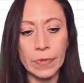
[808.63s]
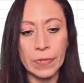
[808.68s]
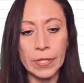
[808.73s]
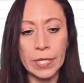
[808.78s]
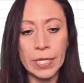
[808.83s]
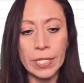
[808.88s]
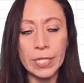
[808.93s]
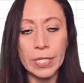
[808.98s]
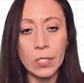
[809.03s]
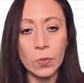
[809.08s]

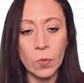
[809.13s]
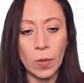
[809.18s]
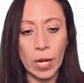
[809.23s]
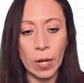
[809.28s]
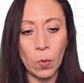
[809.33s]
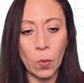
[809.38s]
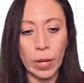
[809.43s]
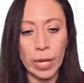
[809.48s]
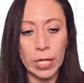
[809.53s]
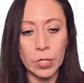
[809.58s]
this is
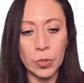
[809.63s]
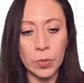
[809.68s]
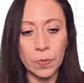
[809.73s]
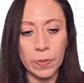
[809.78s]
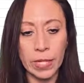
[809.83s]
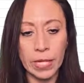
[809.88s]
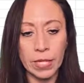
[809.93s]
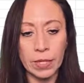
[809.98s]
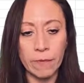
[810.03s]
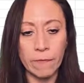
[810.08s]
one way
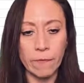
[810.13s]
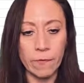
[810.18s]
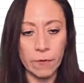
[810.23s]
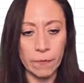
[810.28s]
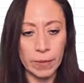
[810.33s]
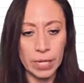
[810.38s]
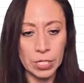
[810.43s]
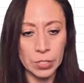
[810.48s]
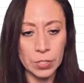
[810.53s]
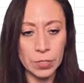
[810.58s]
to bring the
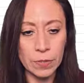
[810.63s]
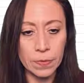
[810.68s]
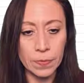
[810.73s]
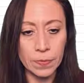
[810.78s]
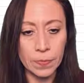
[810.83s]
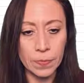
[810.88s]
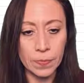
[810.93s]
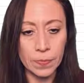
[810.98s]
information.